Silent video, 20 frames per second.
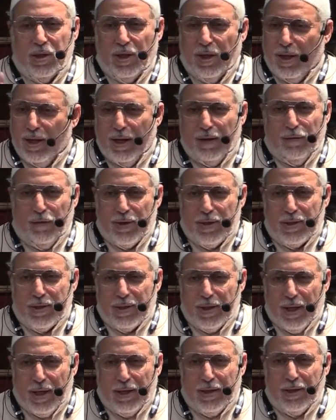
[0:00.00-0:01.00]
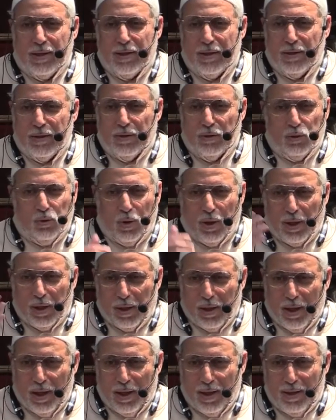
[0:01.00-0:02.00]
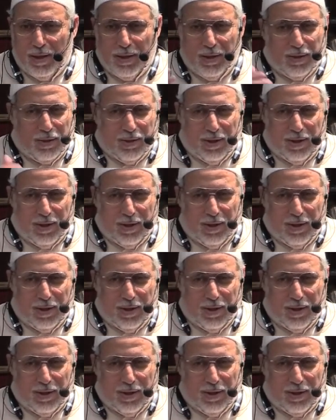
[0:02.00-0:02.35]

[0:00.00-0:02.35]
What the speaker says: They never said to Allah,